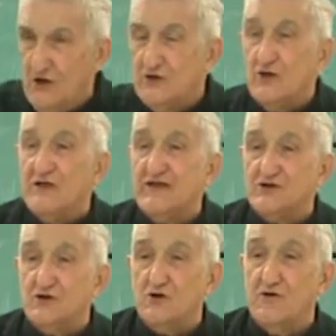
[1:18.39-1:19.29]
the
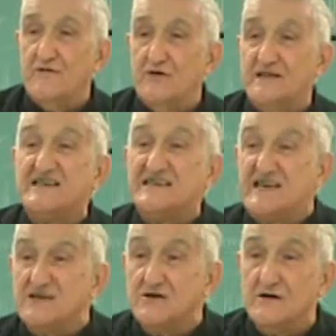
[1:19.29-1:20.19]
nature of a
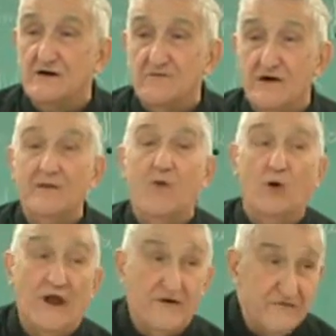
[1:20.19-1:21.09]
disease,
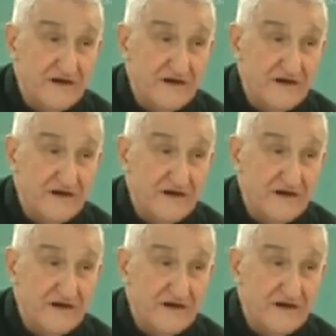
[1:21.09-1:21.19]
Ebola,